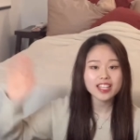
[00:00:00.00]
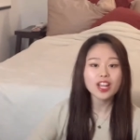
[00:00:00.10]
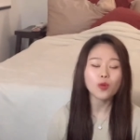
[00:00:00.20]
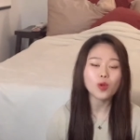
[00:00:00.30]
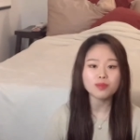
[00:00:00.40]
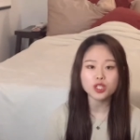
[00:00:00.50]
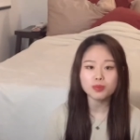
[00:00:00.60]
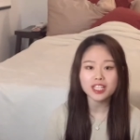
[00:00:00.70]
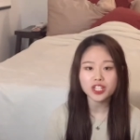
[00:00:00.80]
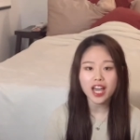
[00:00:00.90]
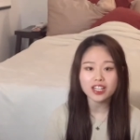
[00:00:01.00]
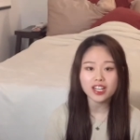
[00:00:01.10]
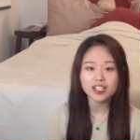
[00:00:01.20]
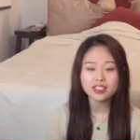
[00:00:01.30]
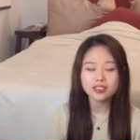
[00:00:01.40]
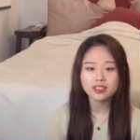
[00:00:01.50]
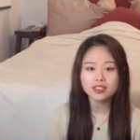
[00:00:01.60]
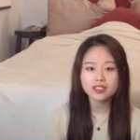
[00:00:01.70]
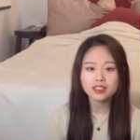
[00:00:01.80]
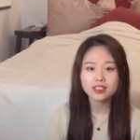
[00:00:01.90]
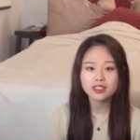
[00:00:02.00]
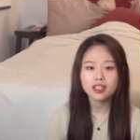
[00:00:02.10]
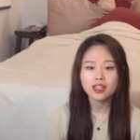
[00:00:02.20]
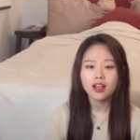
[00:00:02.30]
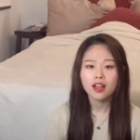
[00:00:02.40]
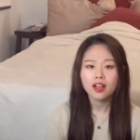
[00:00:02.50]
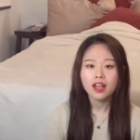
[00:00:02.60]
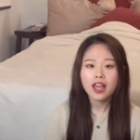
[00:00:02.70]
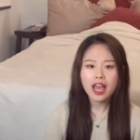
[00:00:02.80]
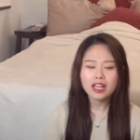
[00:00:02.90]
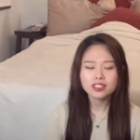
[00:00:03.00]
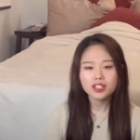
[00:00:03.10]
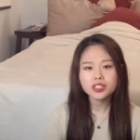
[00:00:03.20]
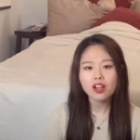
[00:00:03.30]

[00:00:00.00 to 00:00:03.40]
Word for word: Welcome to my channel. As there's